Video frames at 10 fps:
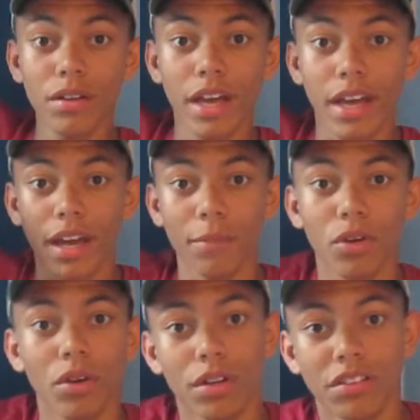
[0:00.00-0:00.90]
and I'm
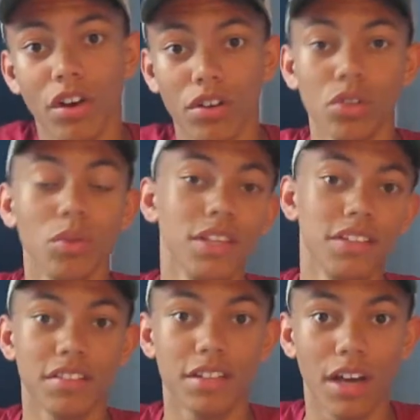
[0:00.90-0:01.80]
going to start doing these
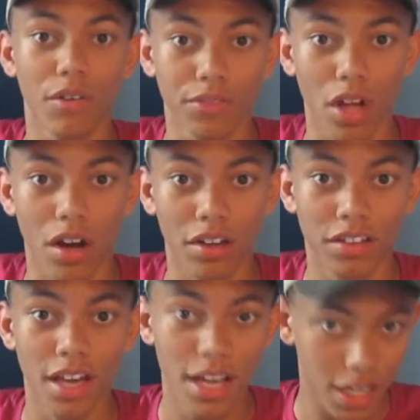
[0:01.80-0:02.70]
sit-down vlogs
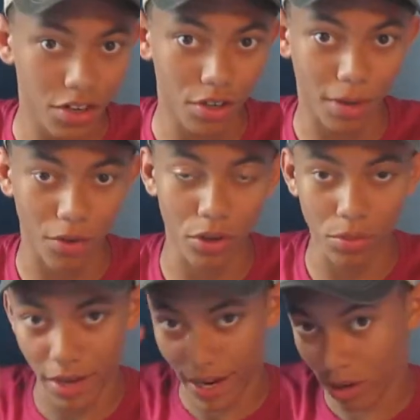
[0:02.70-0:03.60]
here in my
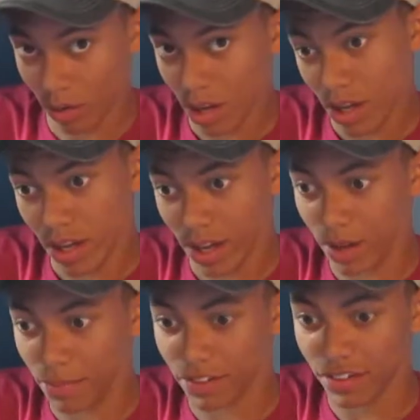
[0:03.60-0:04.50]
room now
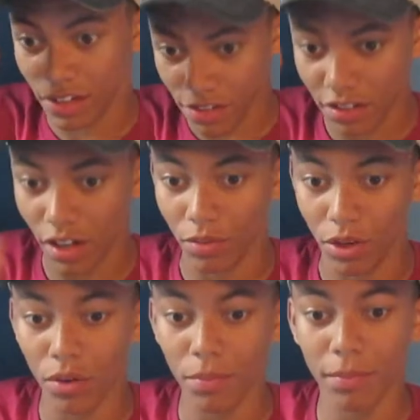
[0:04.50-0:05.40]
instead of the
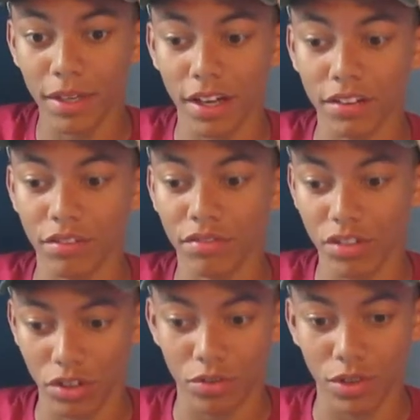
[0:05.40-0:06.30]
sunroom because of
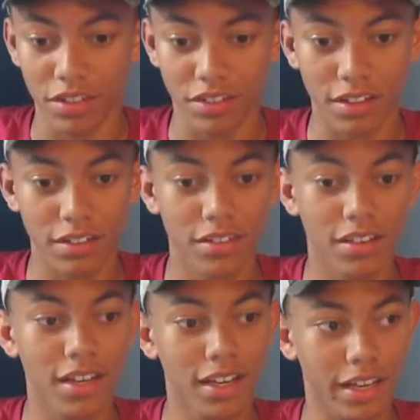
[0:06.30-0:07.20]
certain reasons
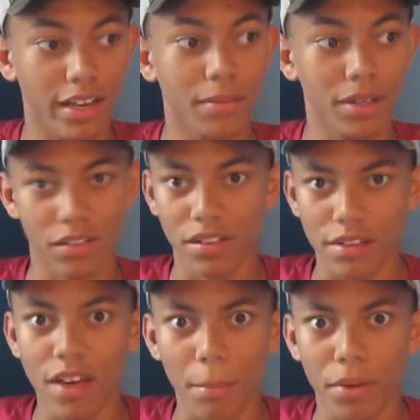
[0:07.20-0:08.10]
and because of the
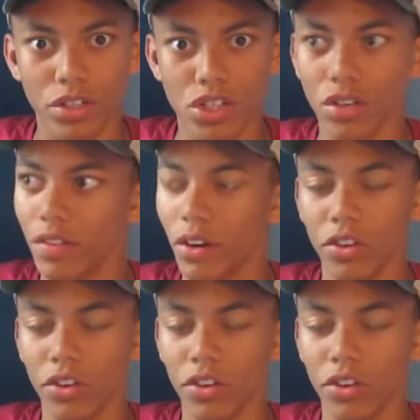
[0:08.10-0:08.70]
temperature in there.